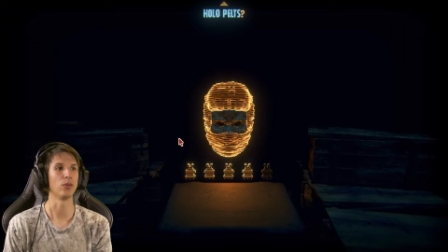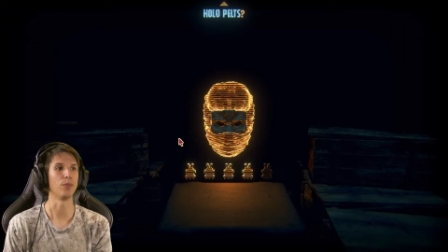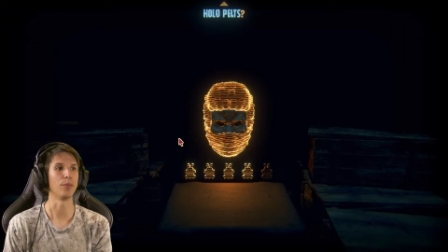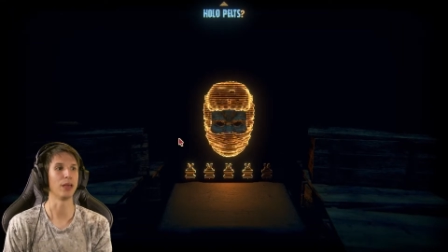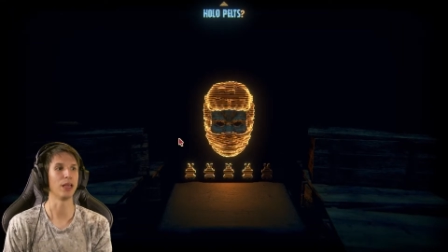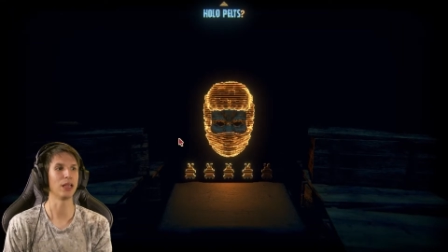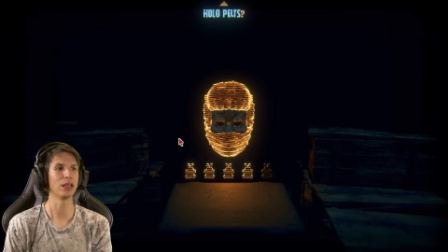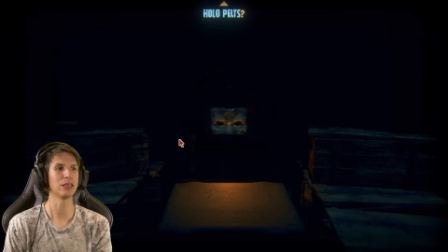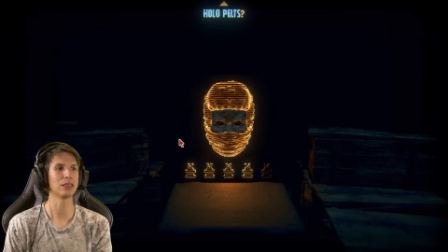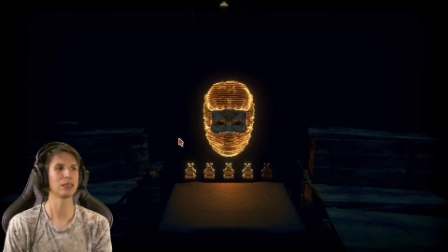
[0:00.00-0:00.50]

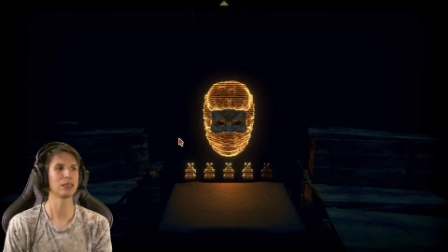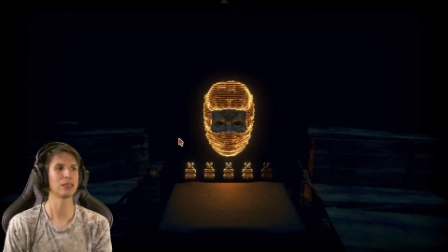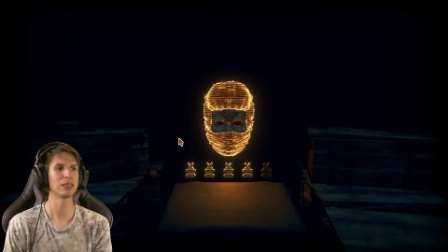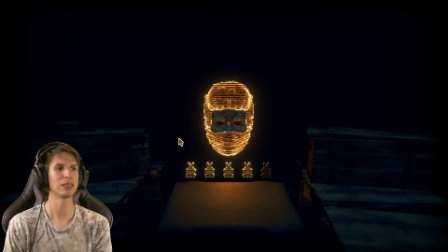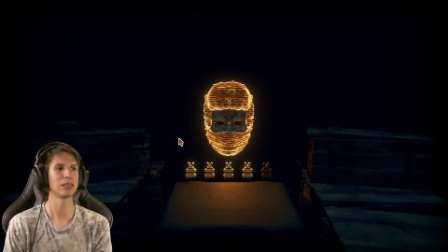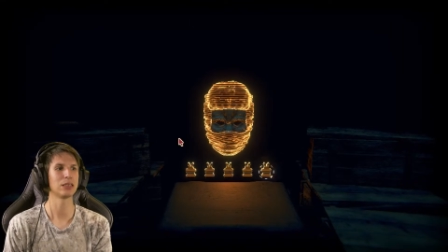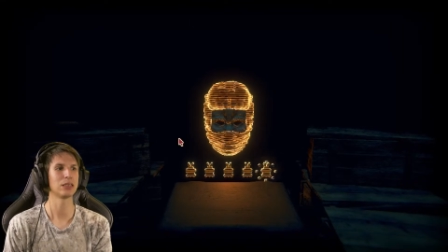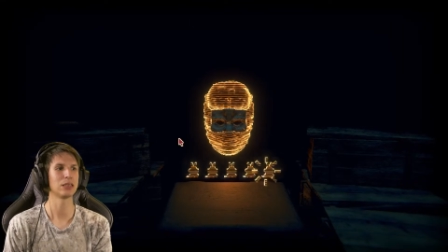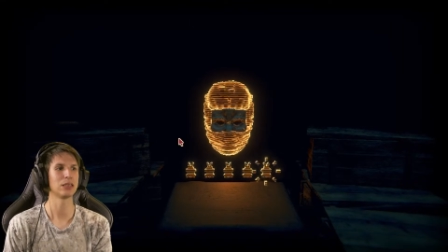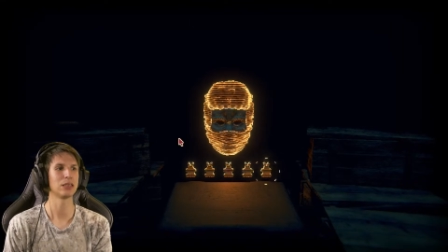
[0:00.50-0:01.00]
pelts.
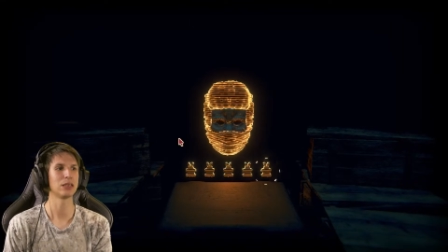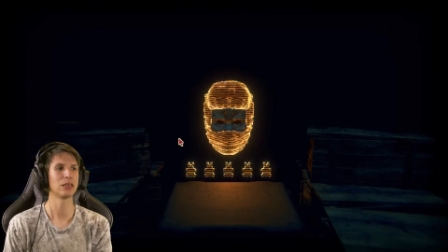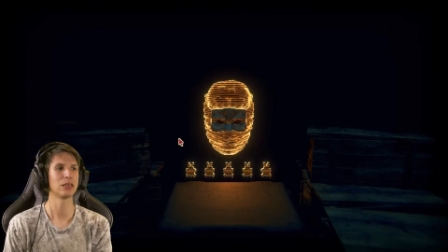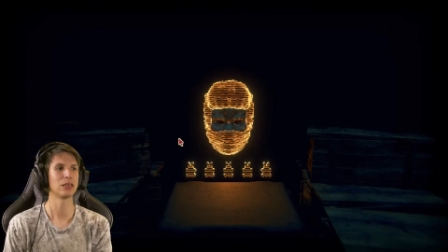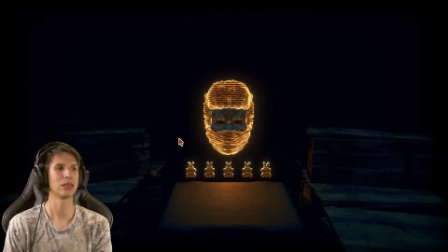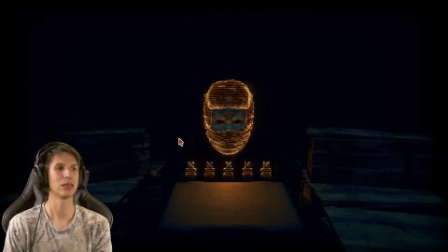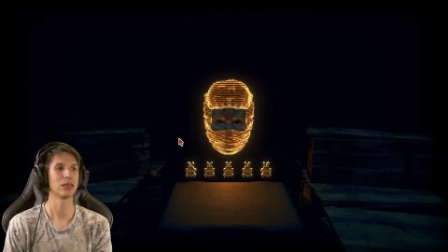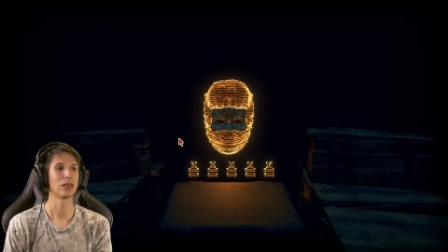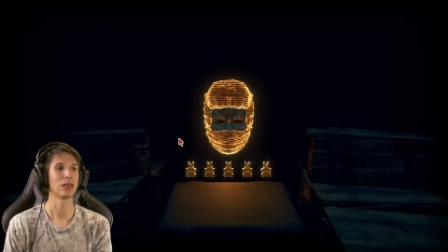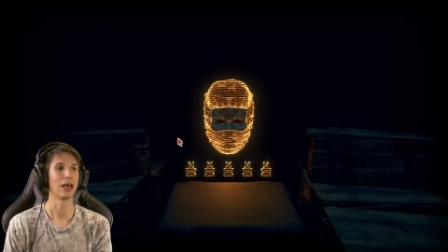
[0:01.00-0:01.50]

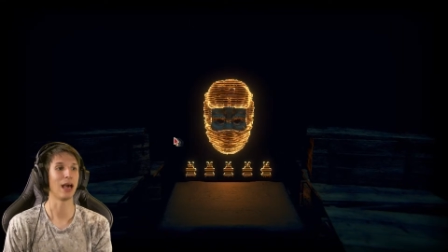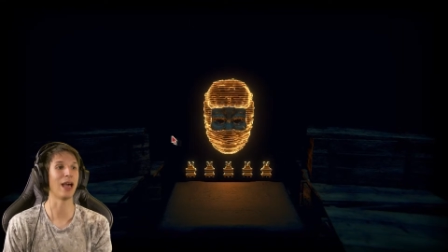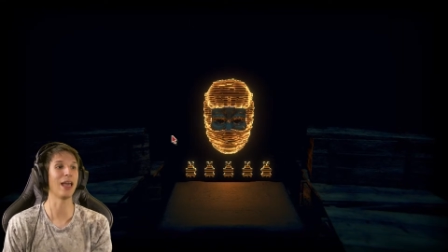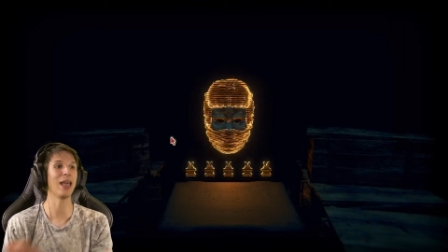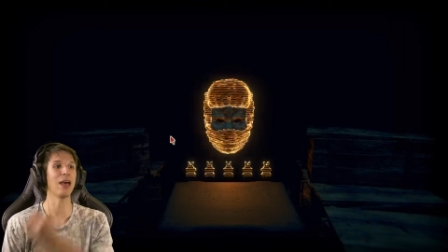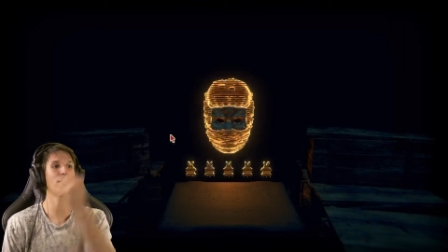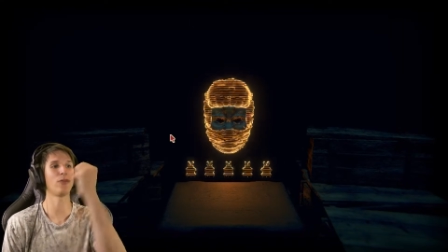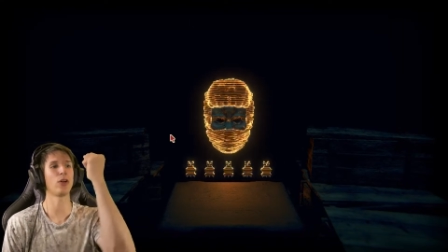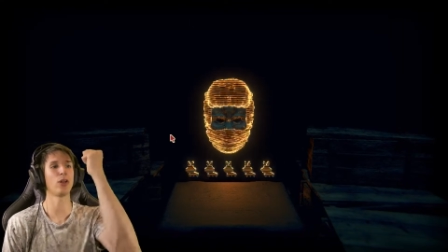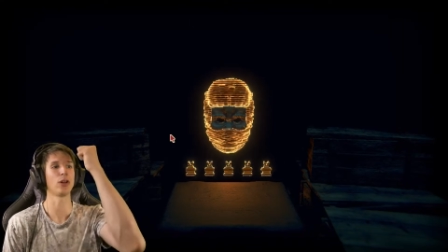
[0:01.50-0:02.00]
I
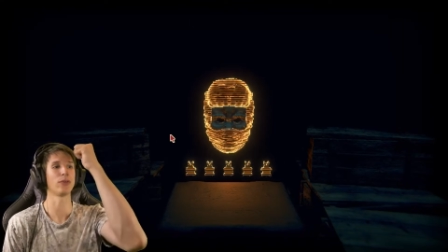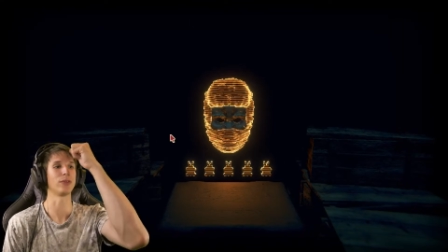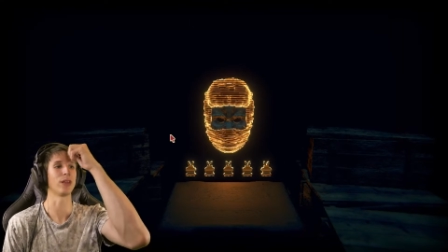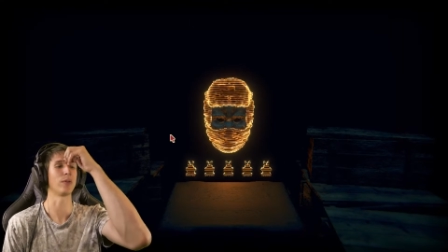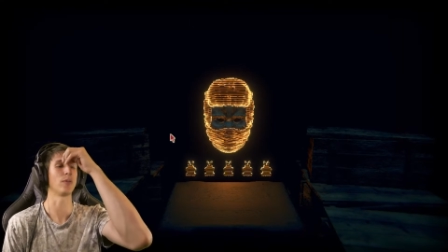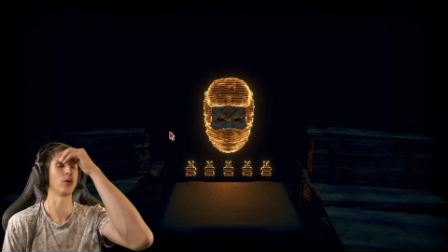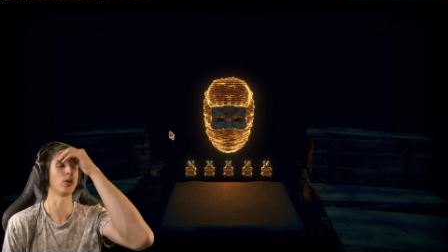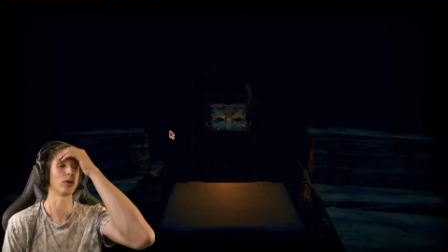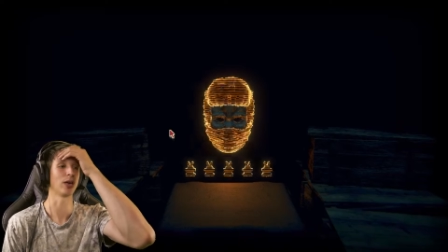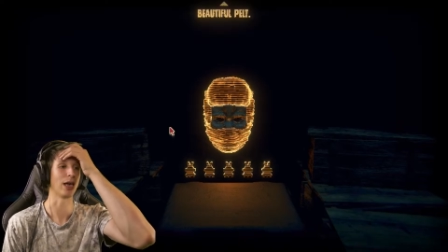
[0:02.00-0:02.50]
have all of
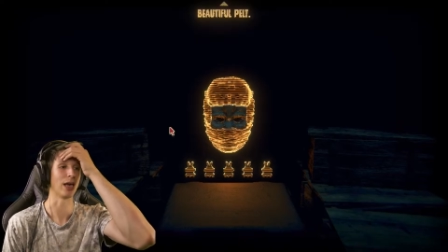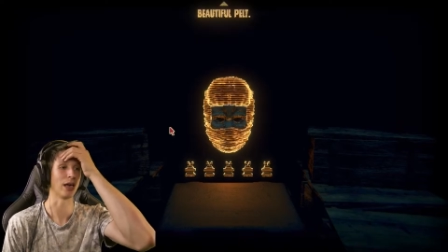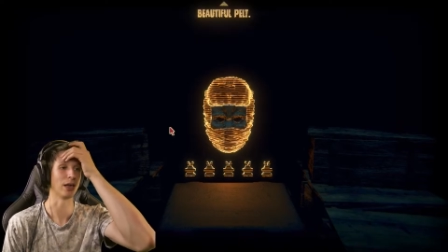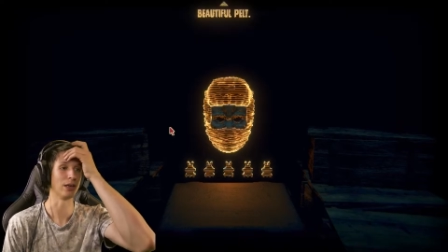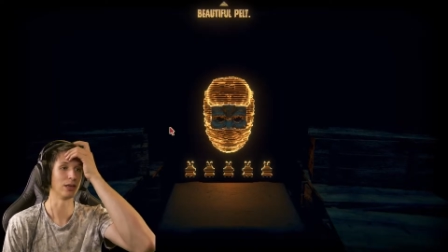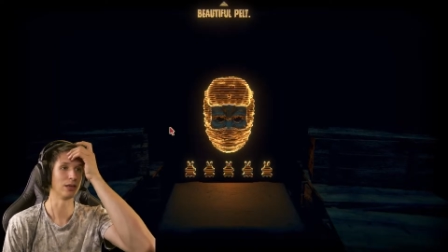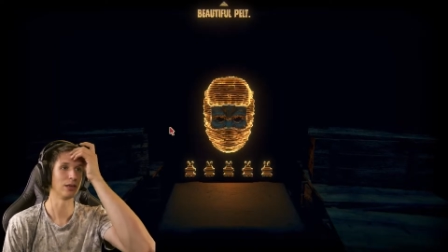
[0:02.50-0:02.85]
them, okay.